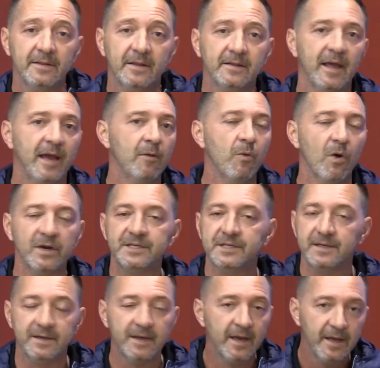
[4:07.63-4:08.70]
that they
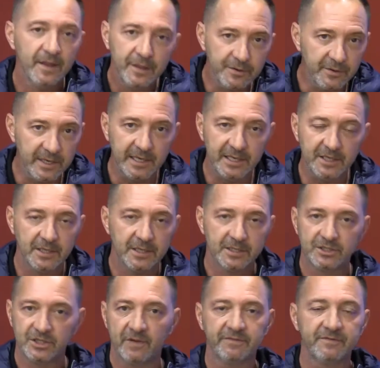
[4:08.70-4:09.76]
wanted three
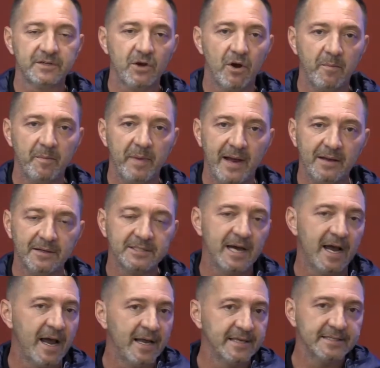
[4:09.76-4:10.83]
soft compound
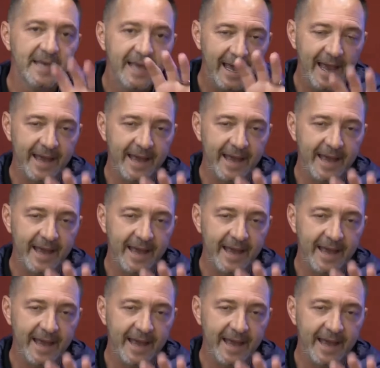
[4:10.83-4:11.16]
tires,